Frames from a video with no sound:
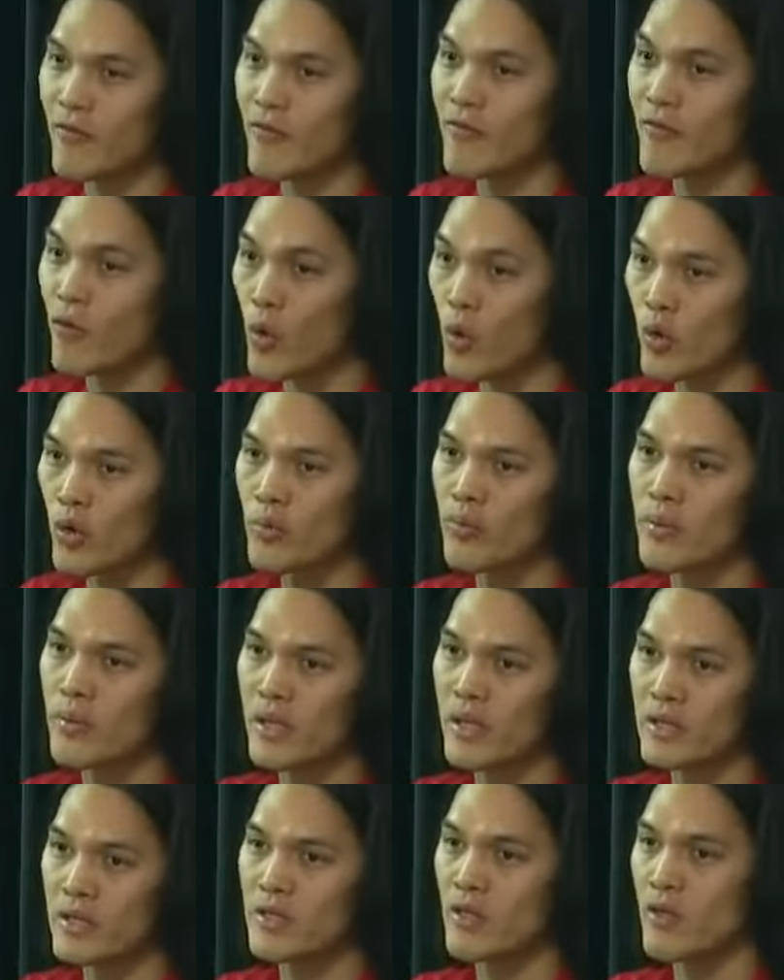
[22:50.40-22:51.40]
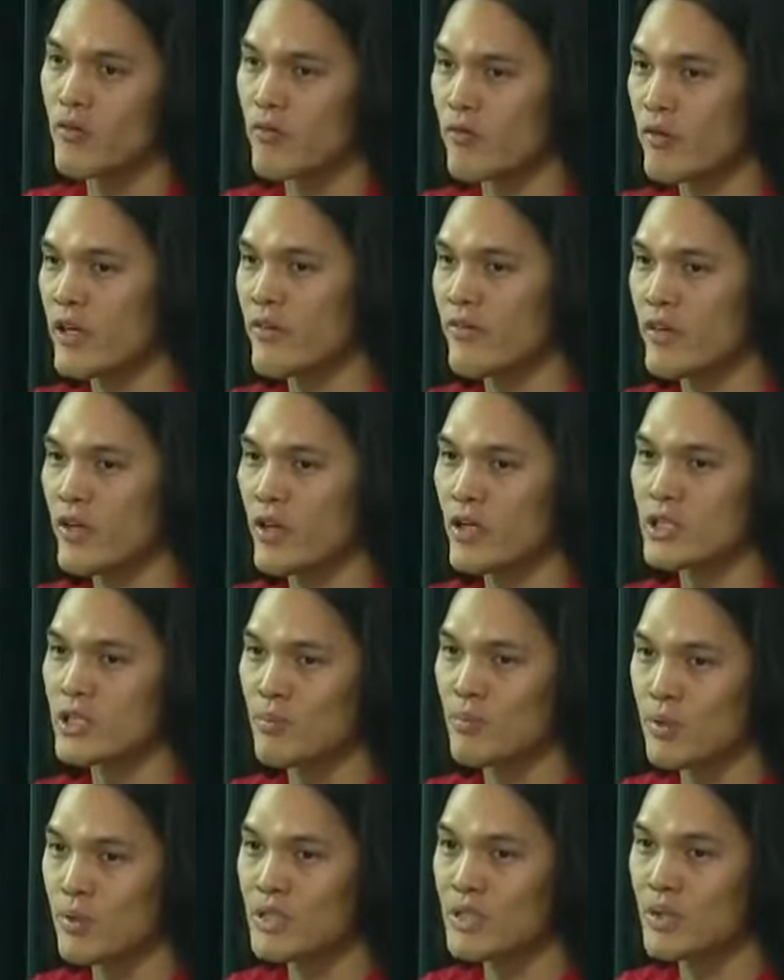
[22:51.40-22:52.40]
come forward because they're afraid of the
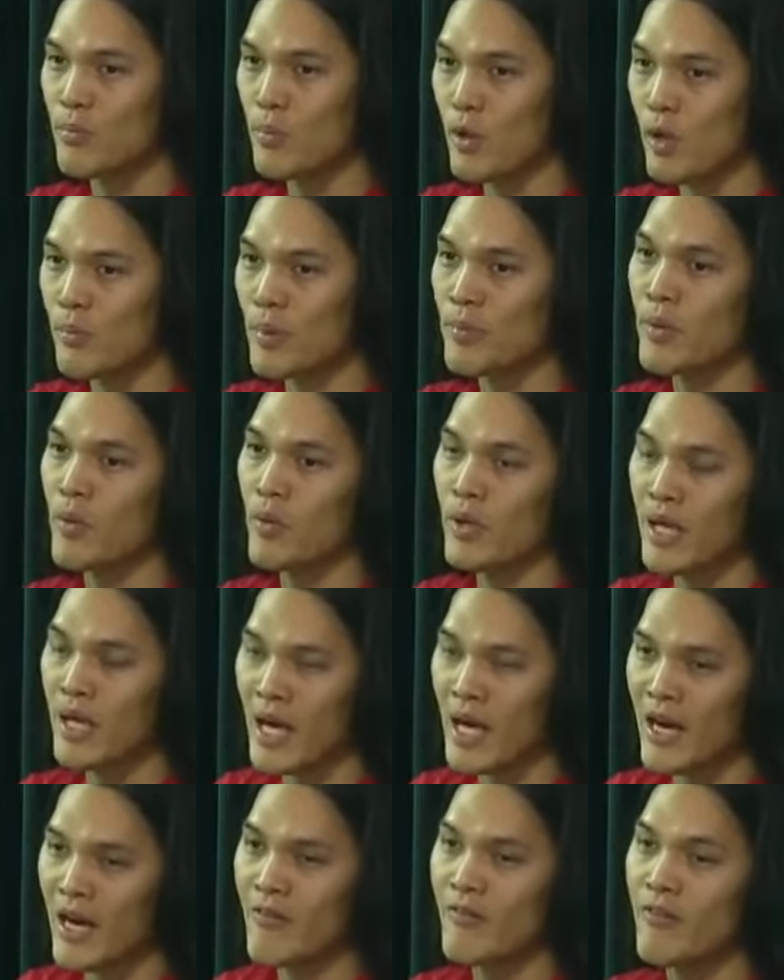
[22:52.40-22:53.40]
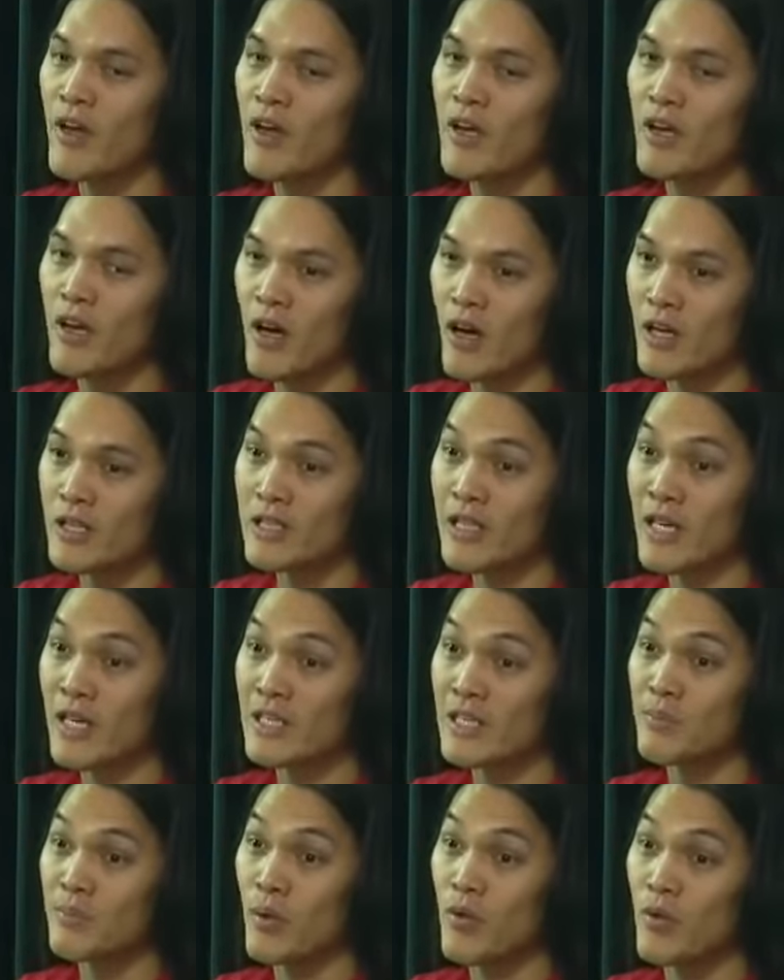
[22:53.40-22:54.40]
Austin Police Department, but we have
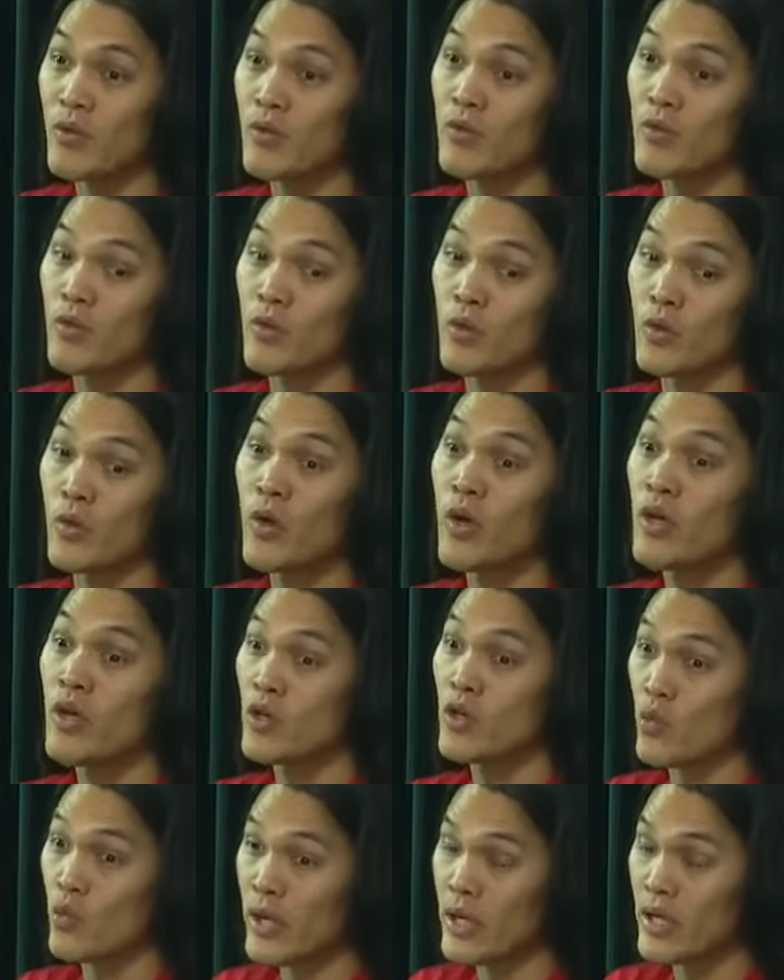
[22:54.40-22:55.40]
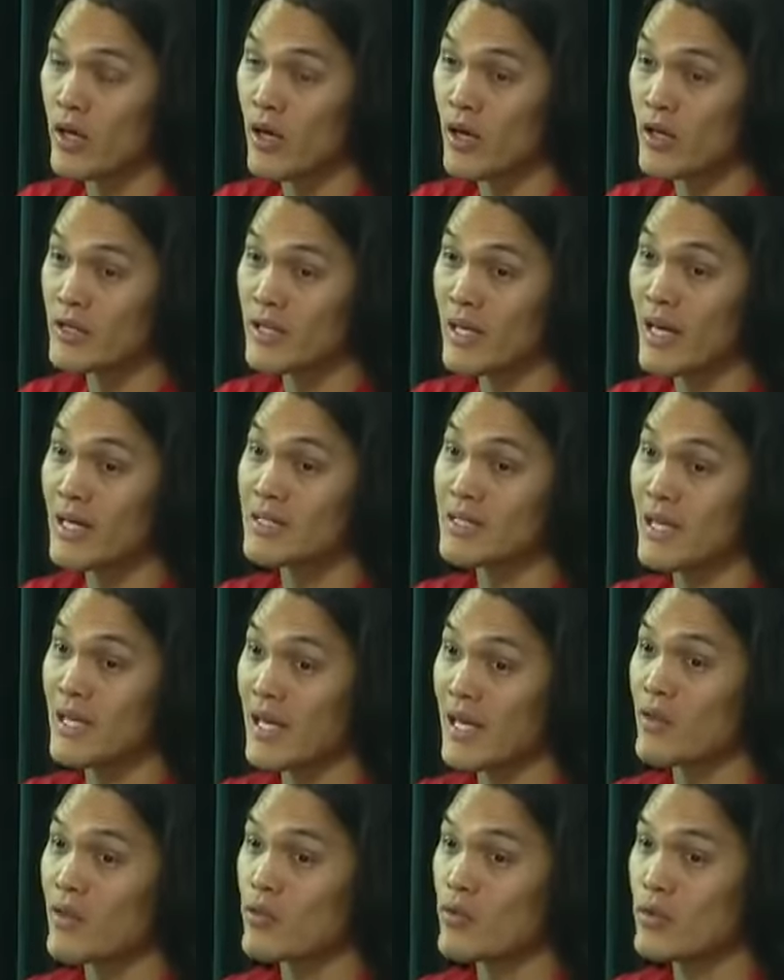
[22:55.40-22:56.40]
contacts both through direct contacts
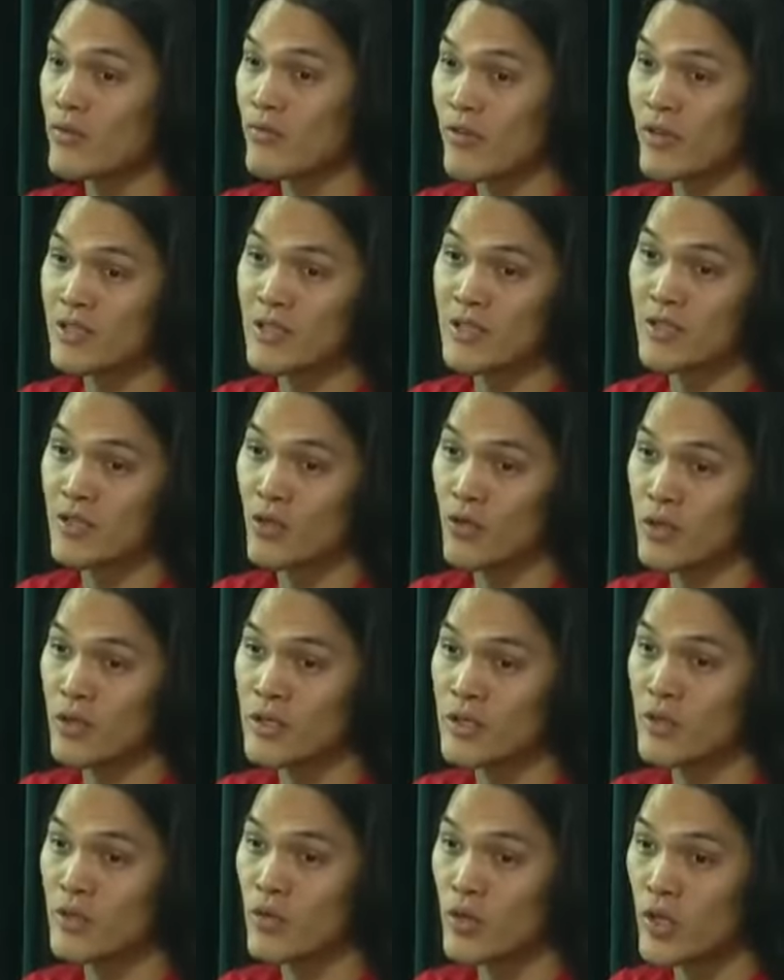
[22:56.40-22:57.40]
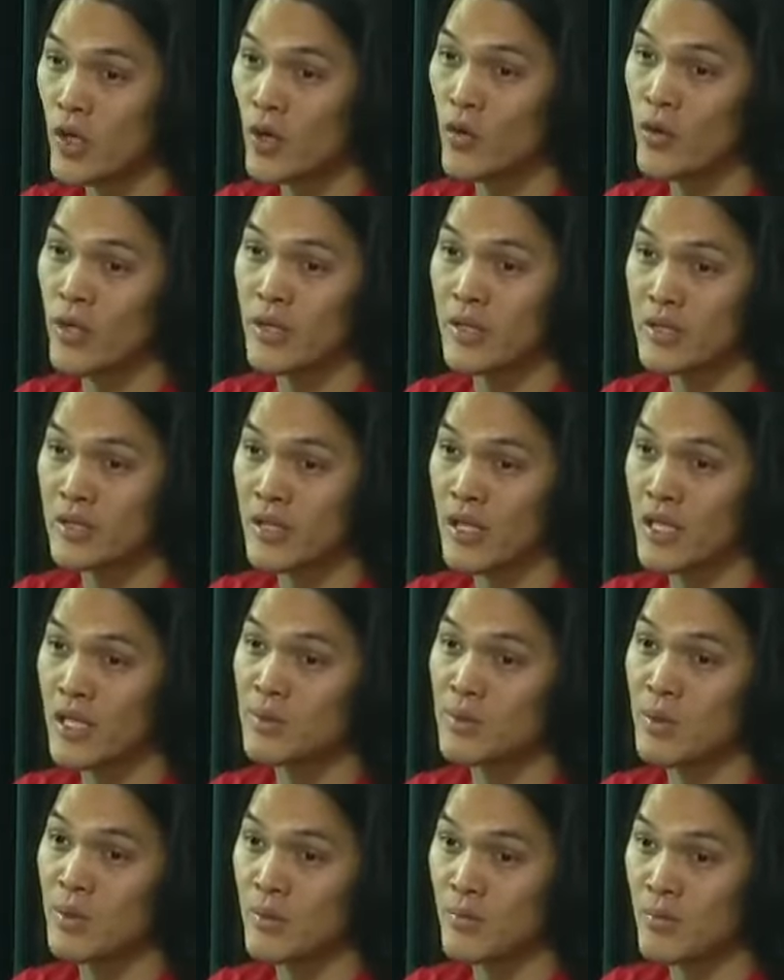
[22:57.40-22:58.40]
and through defense attorneys who know that this
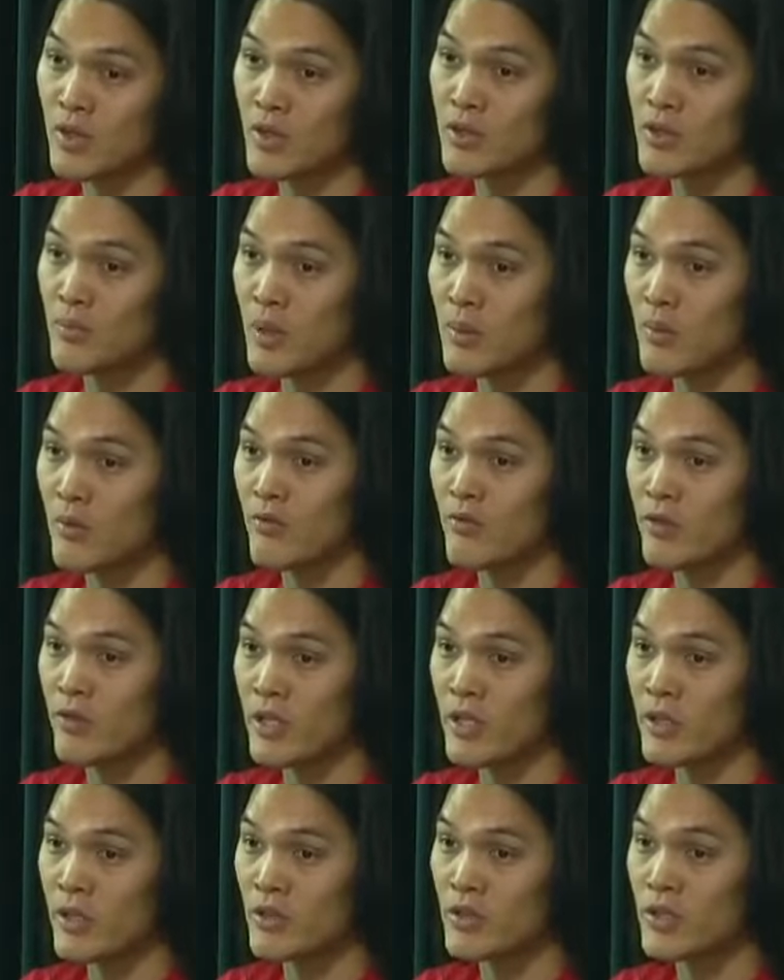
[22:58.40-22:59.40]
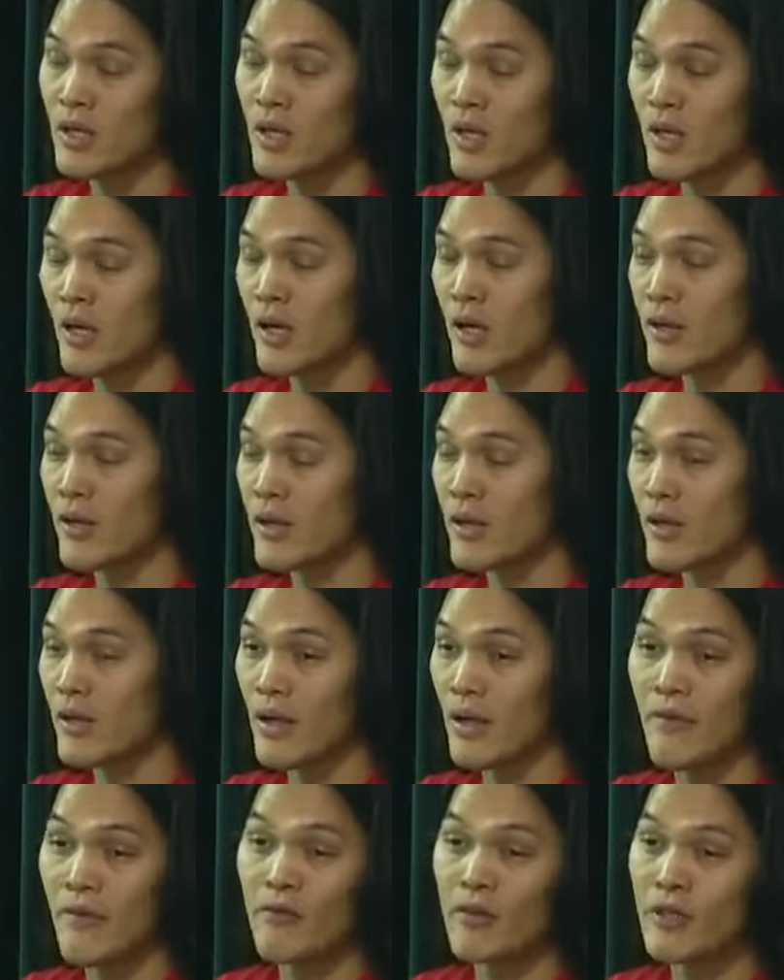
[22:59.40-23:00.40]
guy's been abusing people for years.
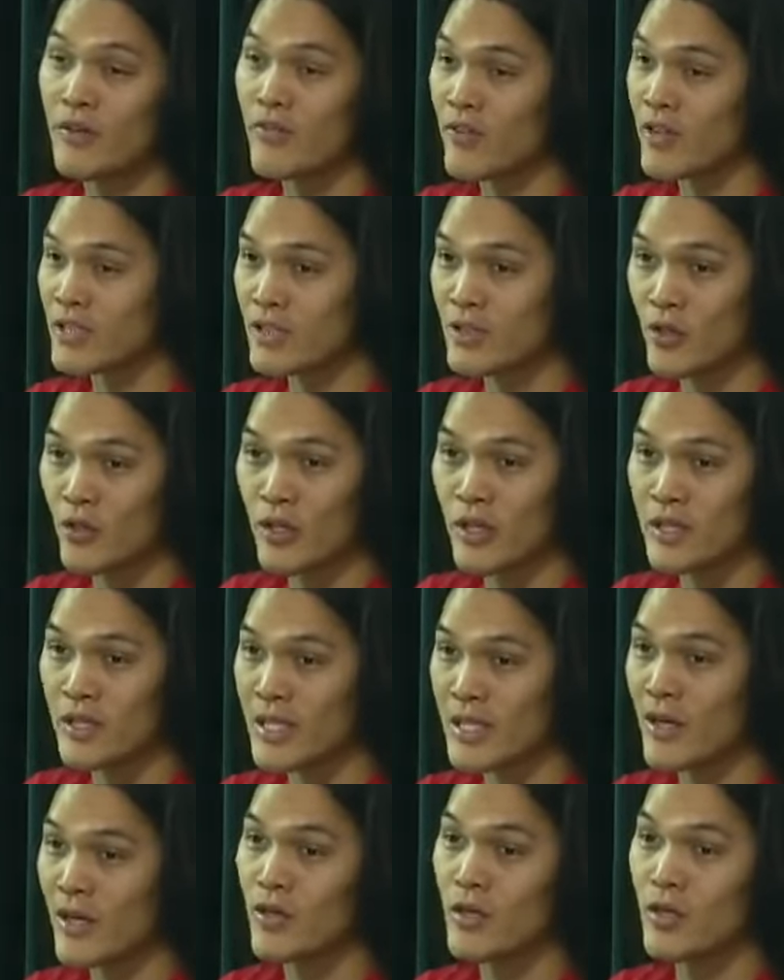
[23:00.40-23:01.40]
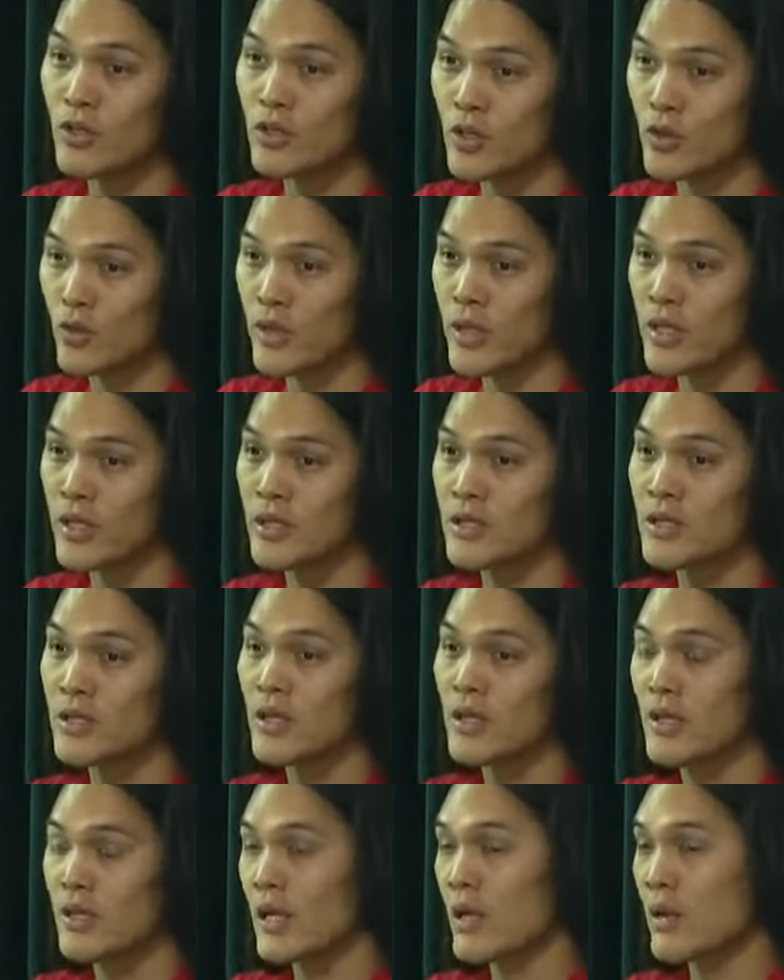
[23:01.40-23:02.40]
Every defense attorney in town knows who he is,
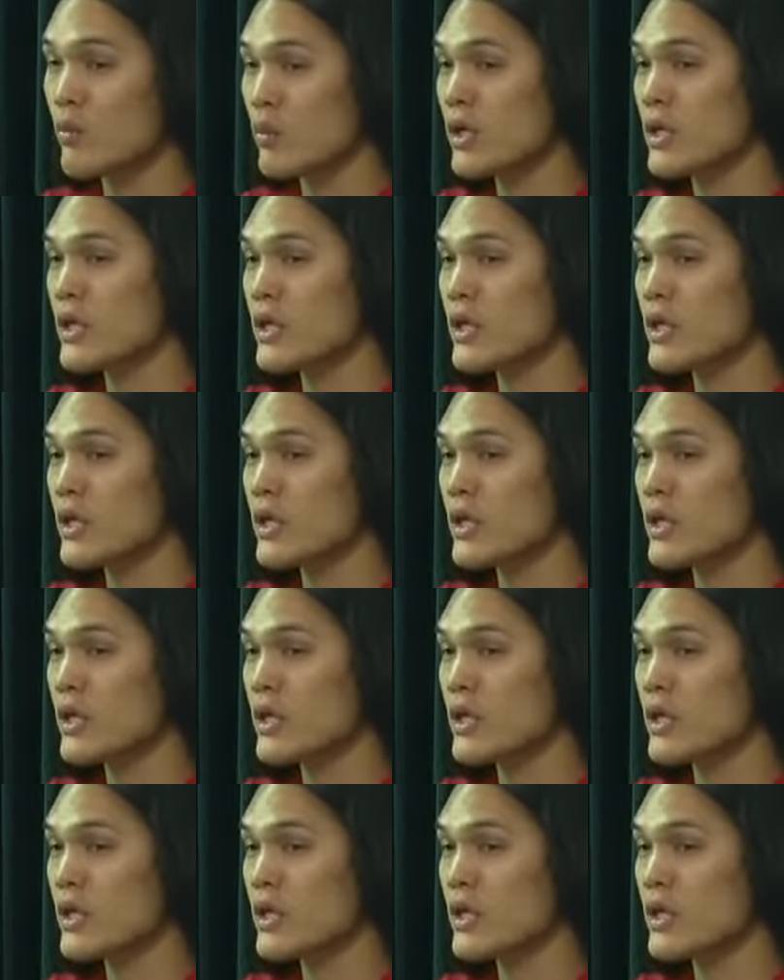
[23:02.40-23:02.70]
and